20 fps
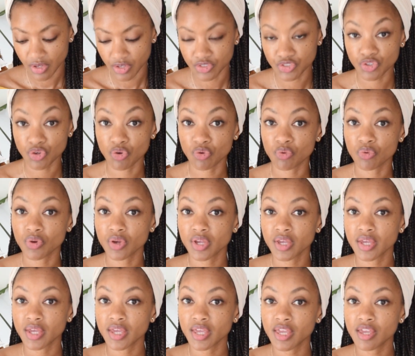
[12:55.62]
So
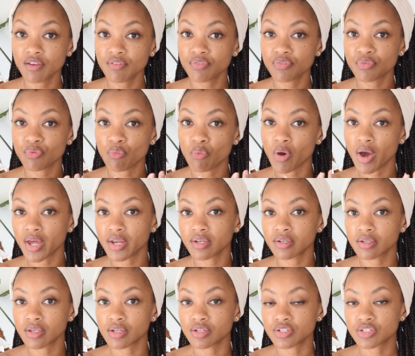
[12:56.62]
if
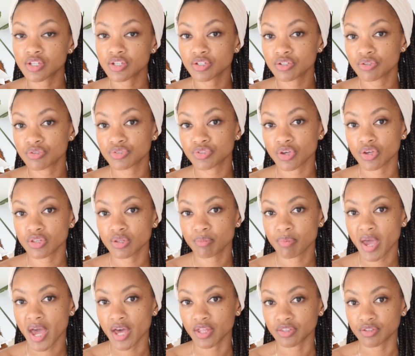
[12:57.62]
one continues on the
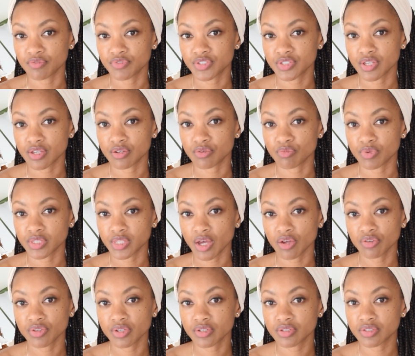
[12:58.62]
path of sin
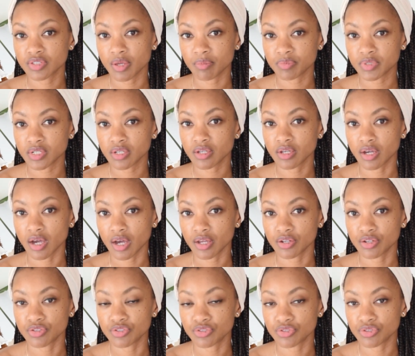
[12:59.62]
without accepting God
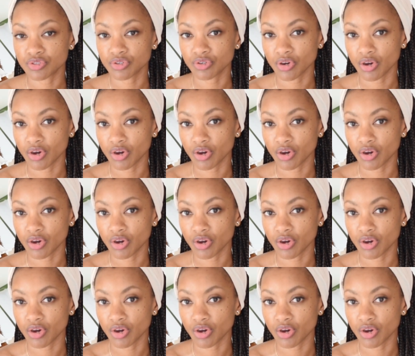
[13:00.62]
into their